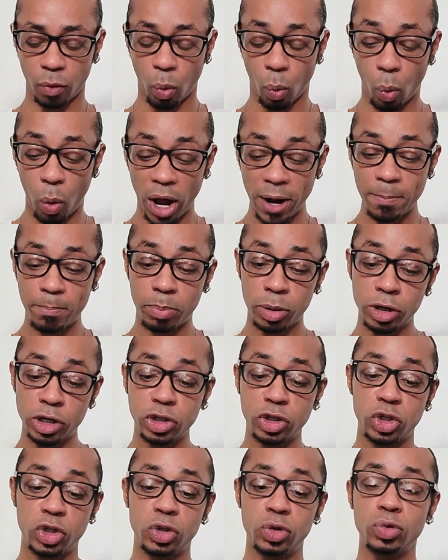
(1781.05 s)
what
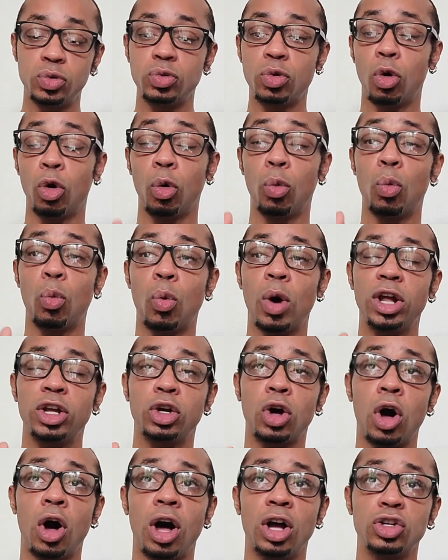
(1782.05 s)
put you or
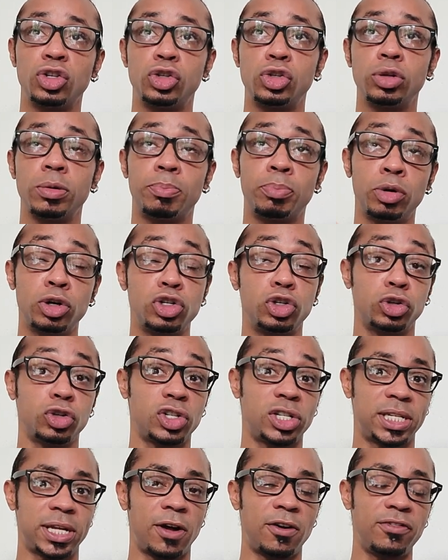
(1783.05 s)
what caused you to put
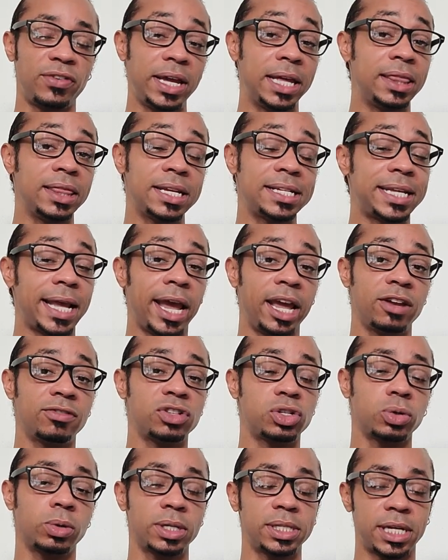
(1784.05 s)
yourself in this Eight
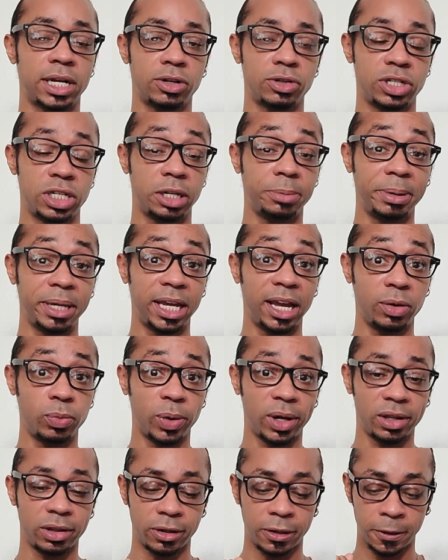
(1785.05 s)
of Swords energy to
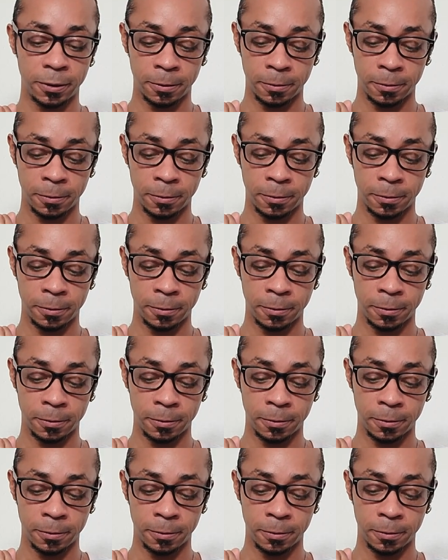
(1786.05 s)
begin with.